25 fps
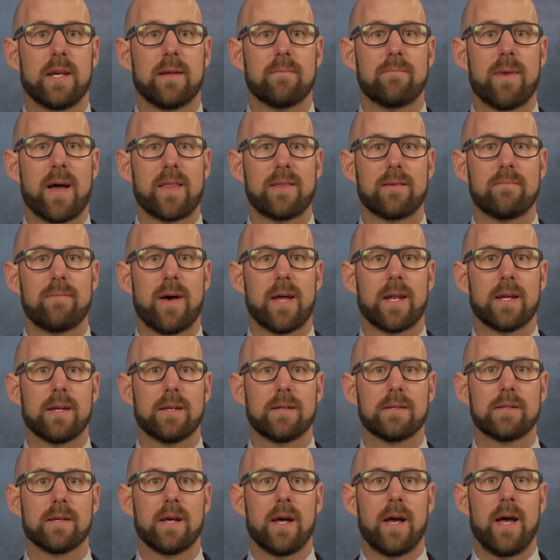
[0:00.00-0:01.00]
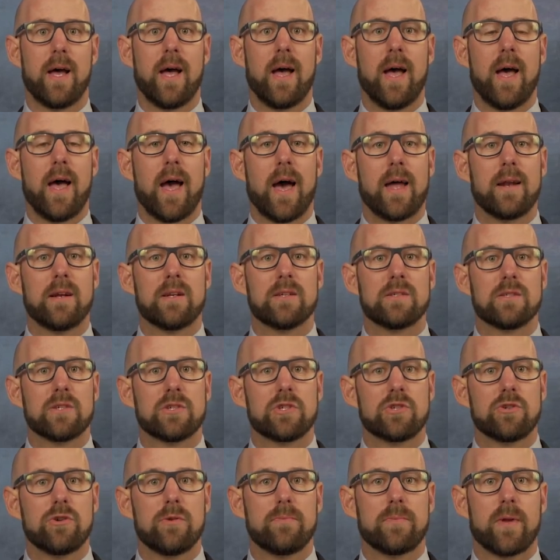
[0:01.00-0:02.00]
in mathematics, and it is
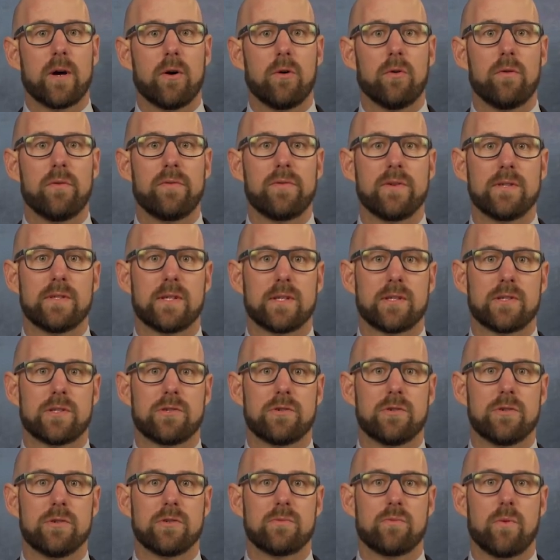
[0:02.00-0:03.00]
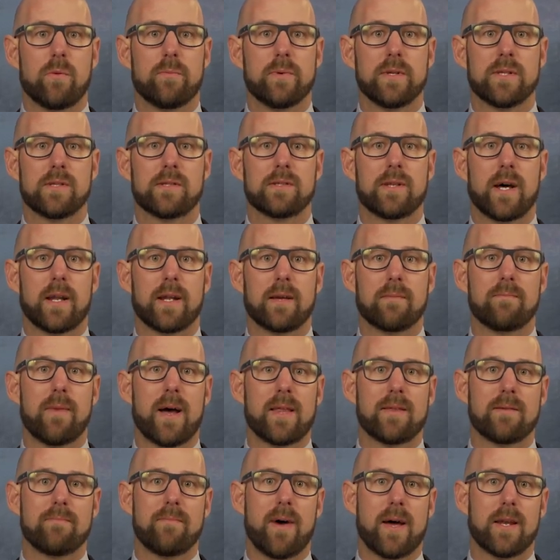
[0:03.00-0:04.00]
assumed that all physics students will be studying
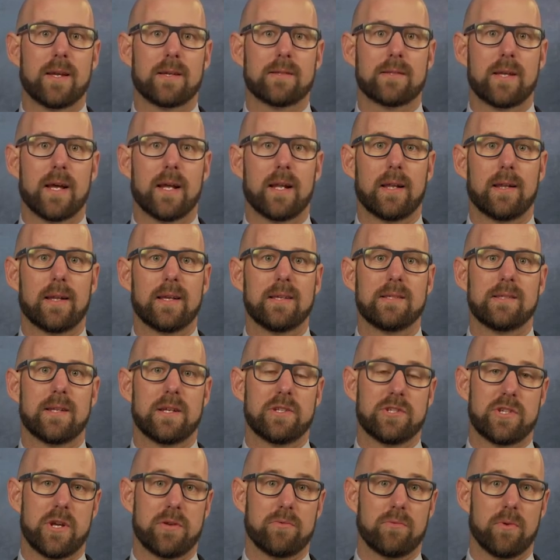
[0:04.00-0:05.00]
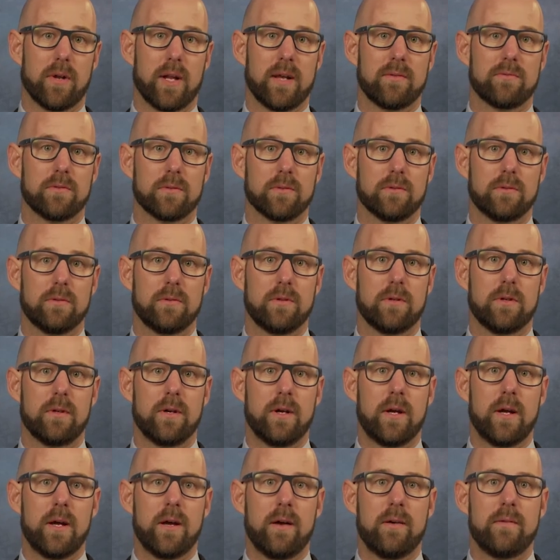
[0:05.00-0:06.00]
mathematics at least at general level.
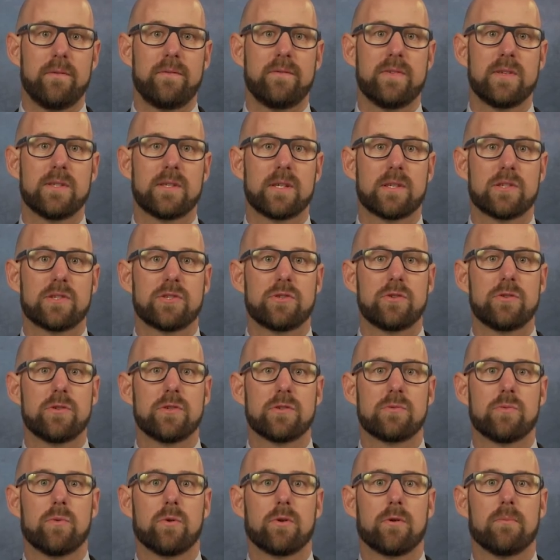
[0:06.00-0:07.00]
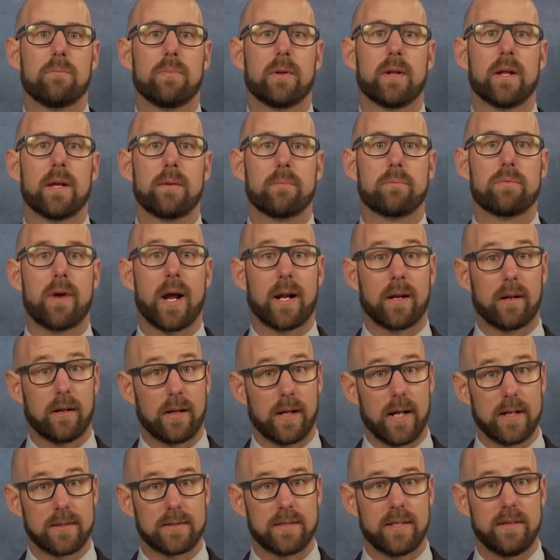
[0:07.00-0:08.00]
Physics students will complete practical
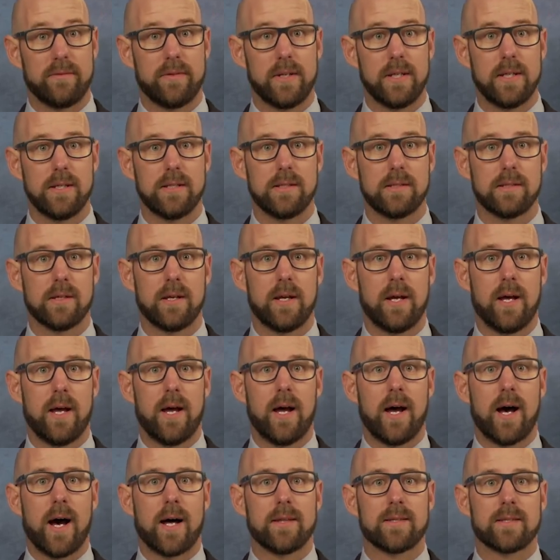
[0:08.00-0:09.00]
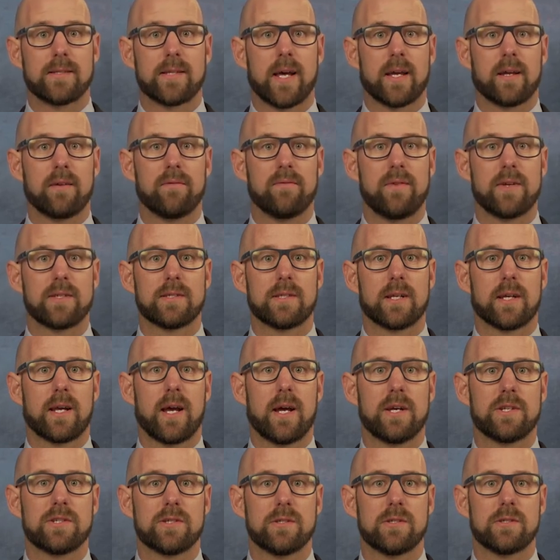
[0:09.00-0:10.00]
activities, undertake
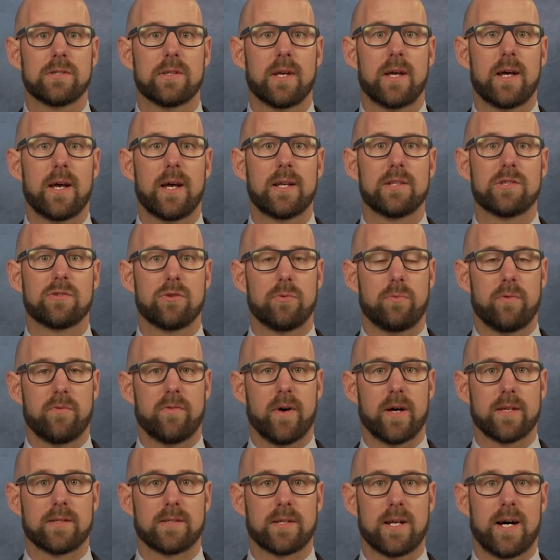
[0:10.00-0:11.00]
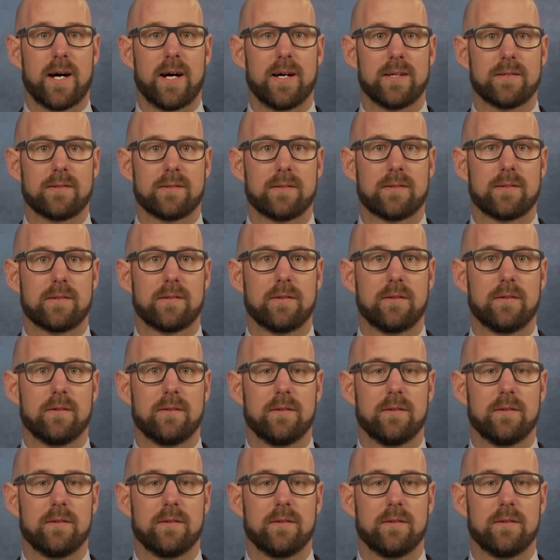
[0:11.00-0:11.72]
investigations, and supervise tasks.